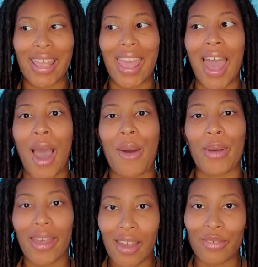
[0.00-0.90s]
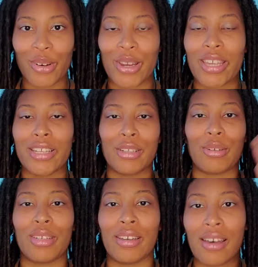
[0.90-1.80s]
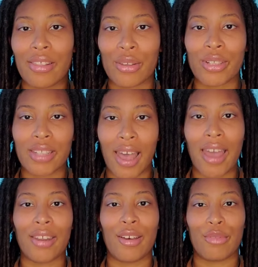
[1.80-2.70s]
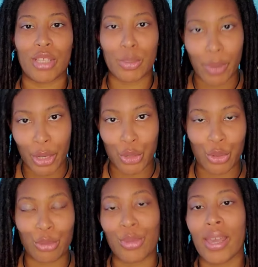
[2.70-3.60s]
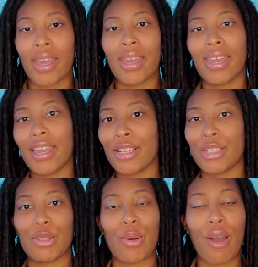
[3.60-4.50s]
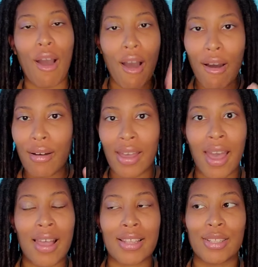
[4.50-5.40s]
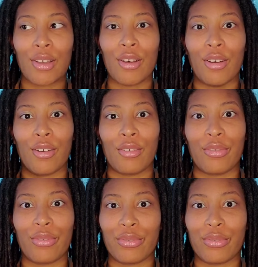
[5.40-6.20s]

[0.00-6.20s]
However, he is on the other side of the spectrum. He is doing all kinds of